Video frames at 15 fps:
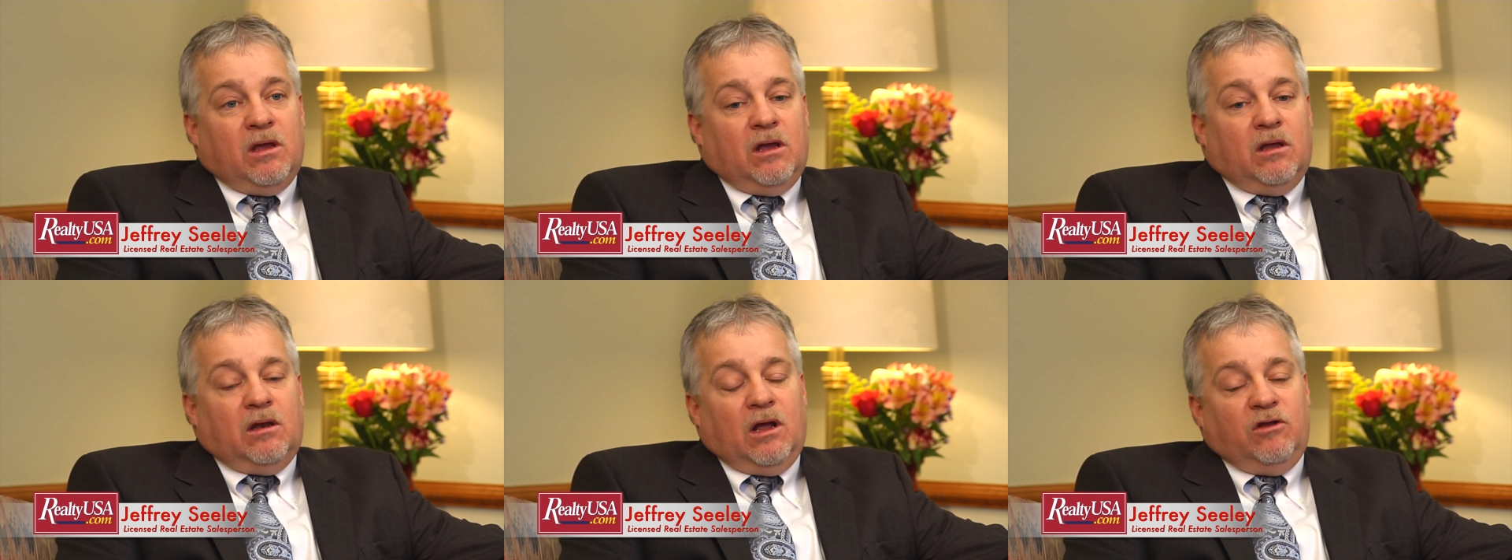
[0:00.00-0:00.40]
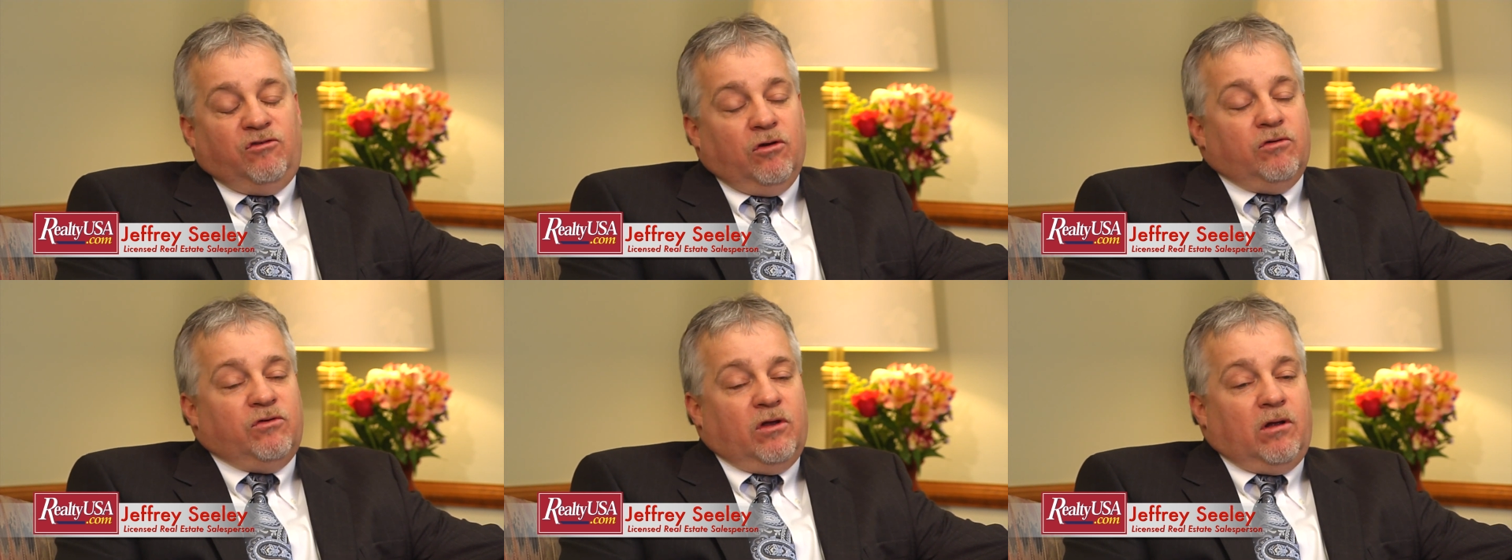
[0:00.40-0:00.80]
And I
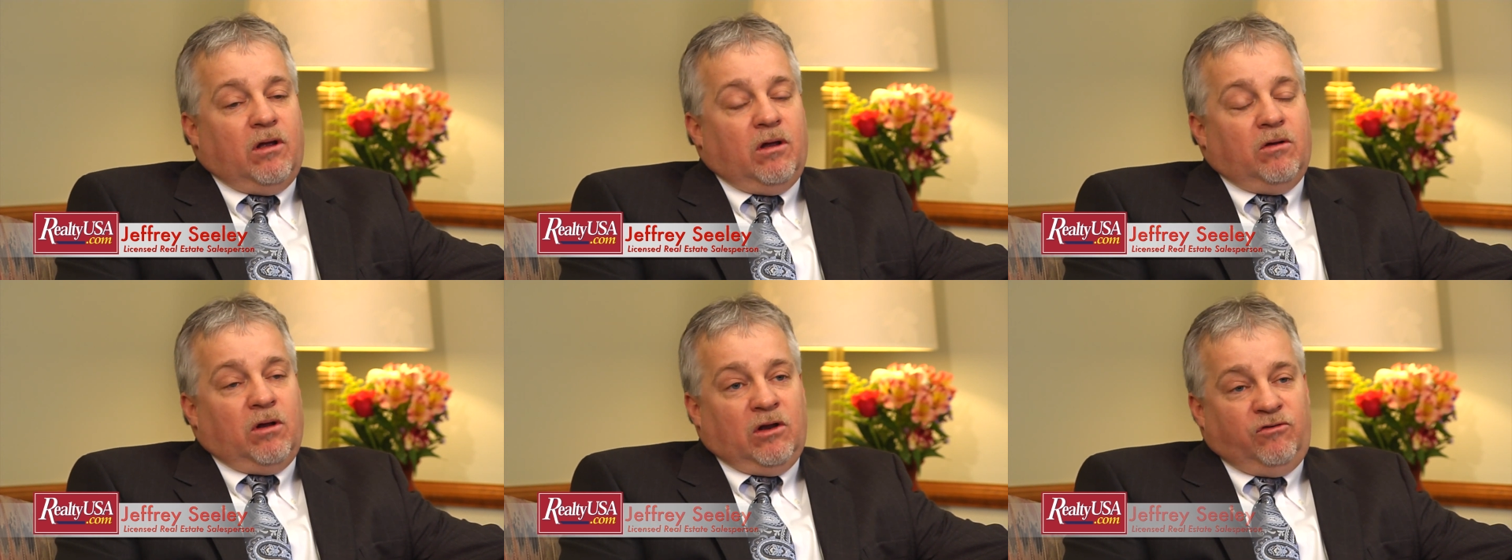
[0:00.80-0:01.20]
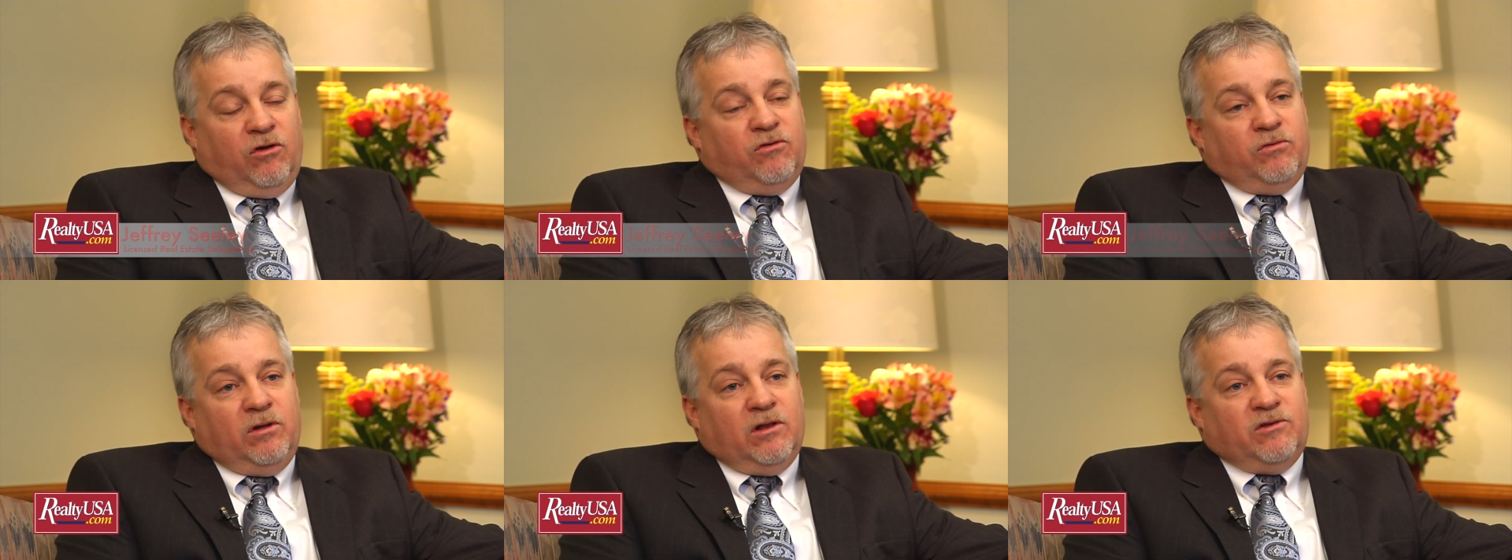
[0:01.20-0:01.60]
chose
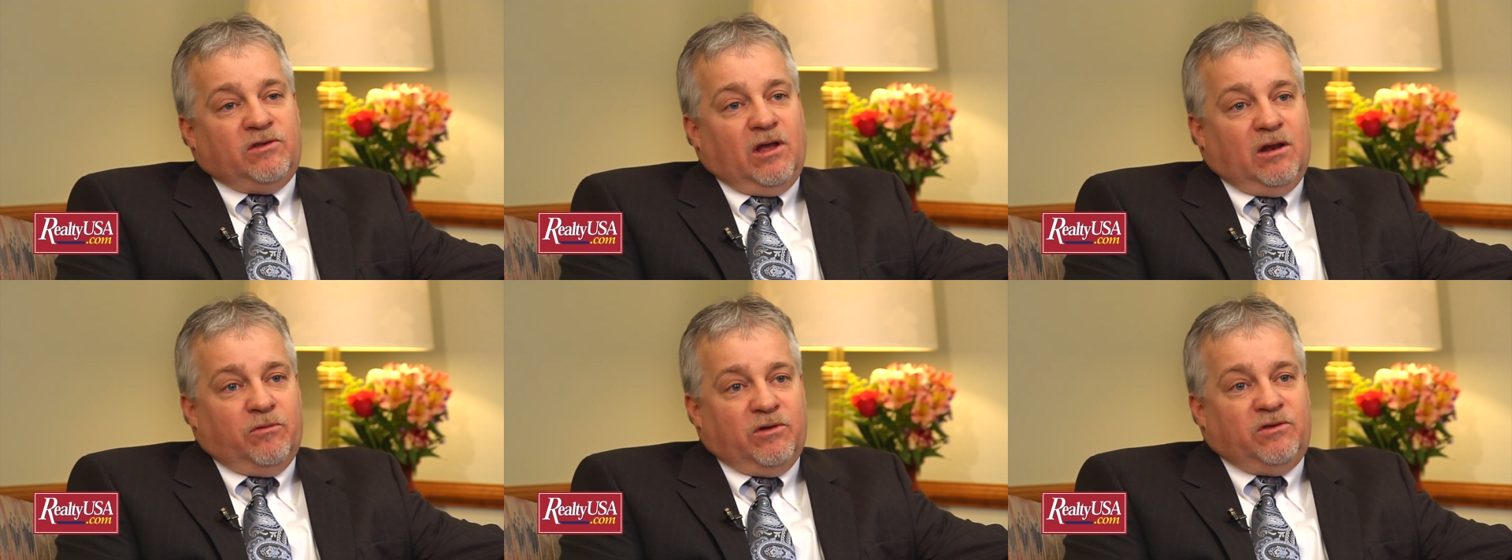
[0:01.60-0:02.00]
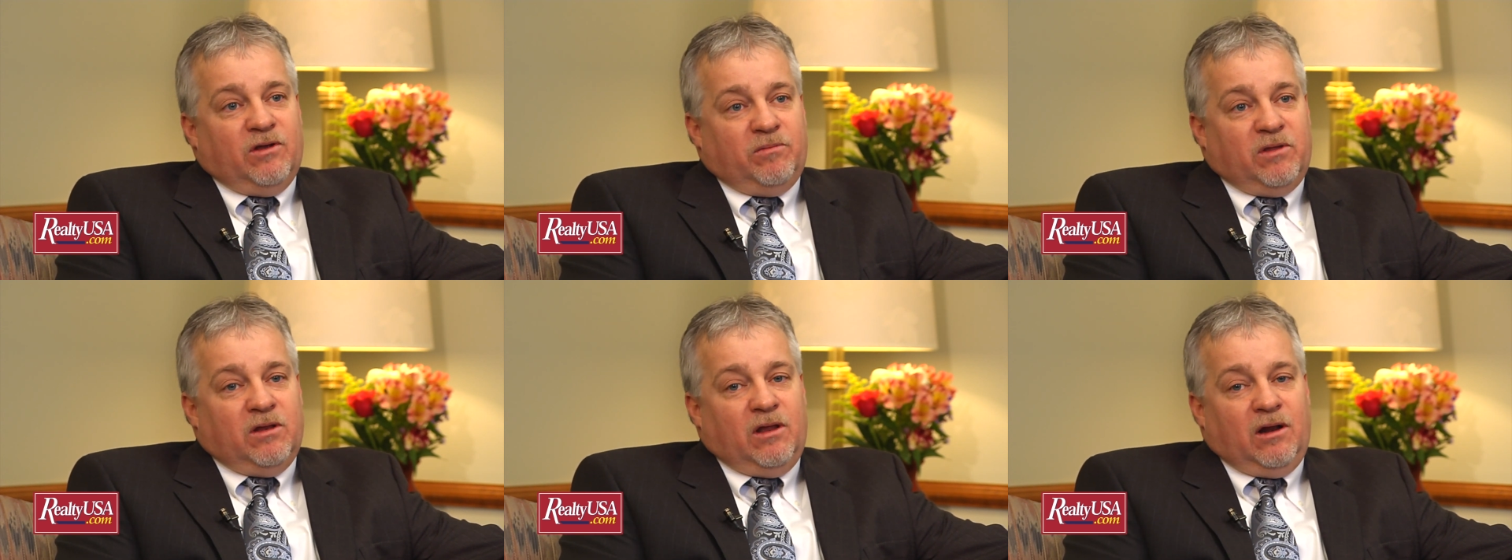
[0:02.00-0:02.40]
real estate. It was
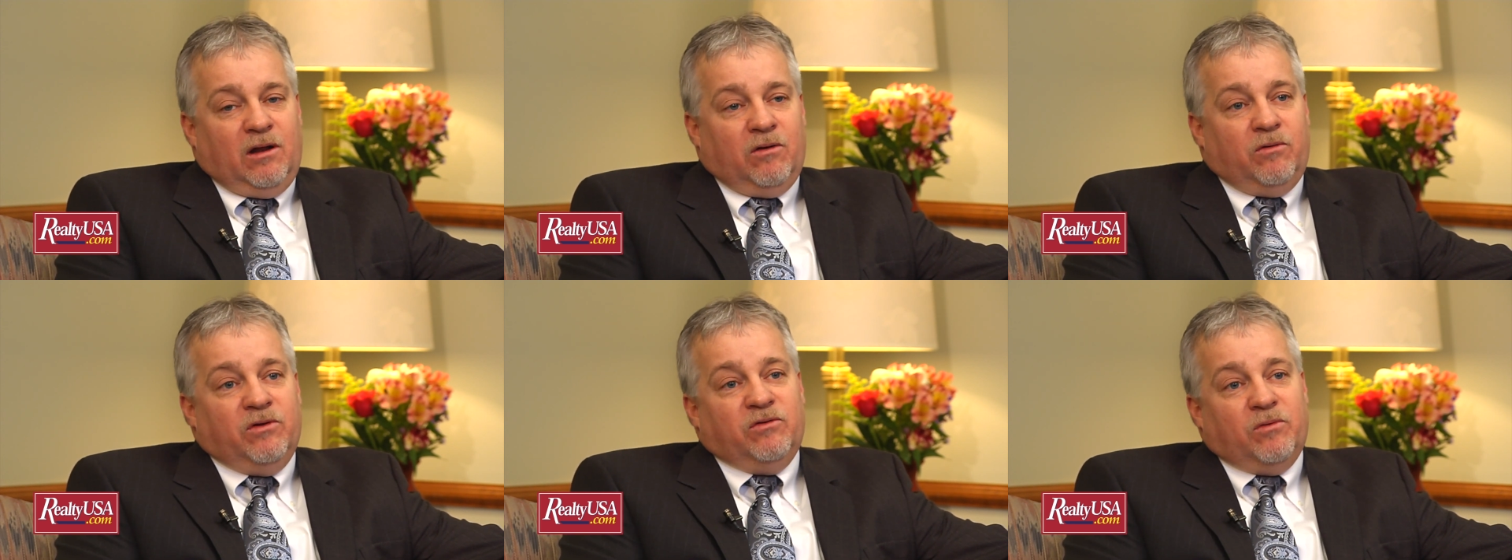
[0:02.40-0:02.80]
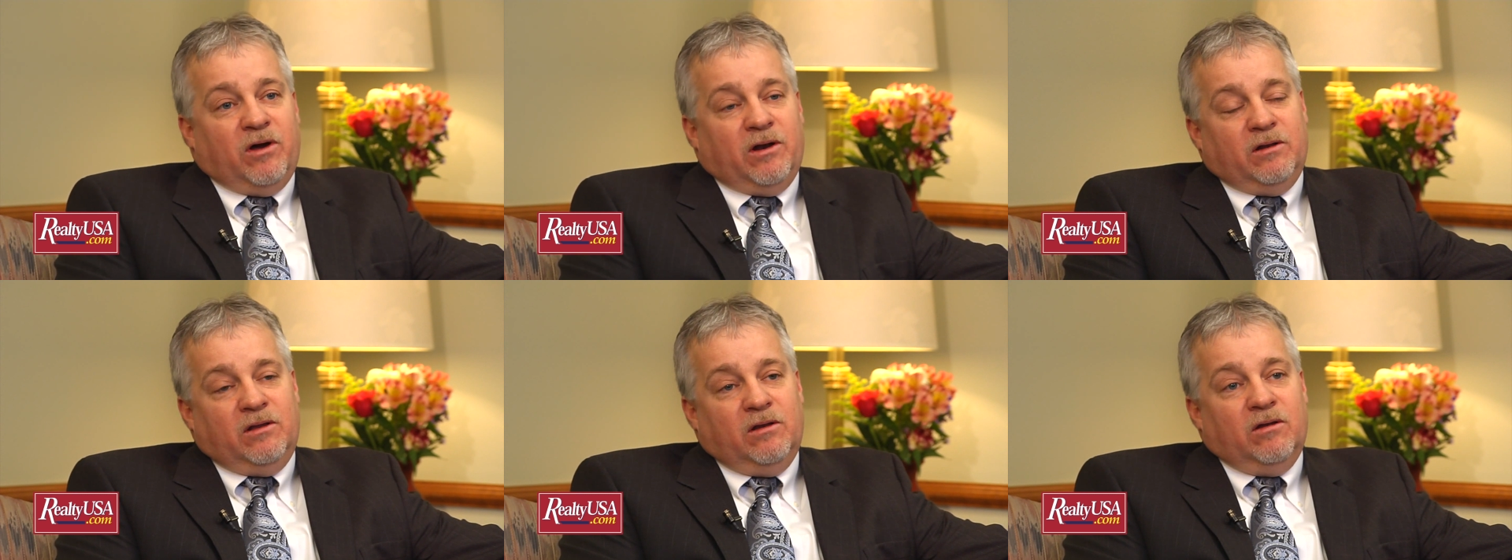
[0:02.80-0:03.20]
something that I always
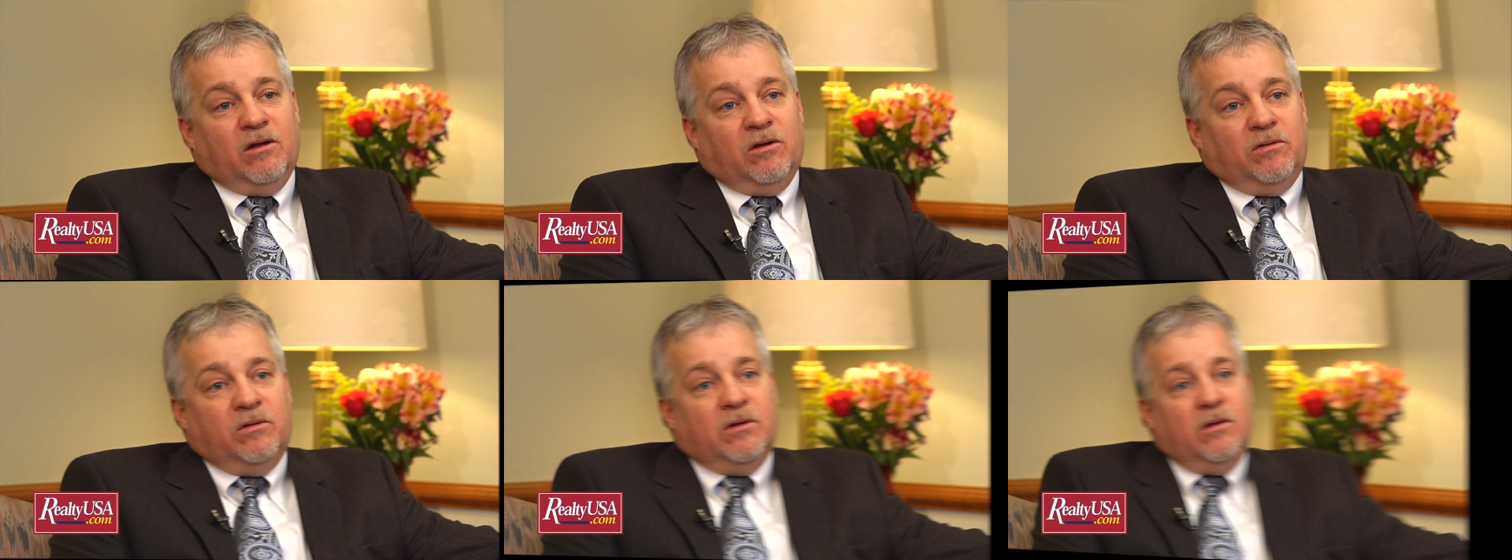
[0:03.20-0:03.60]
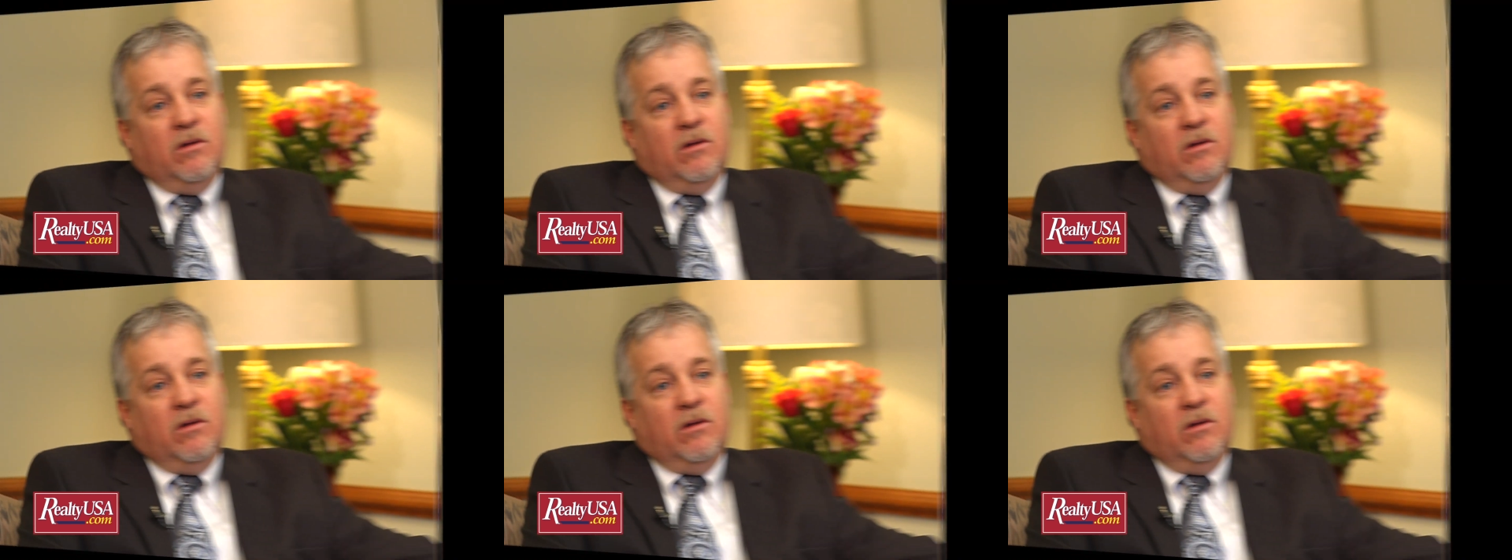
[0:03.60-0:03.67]
wanted to do.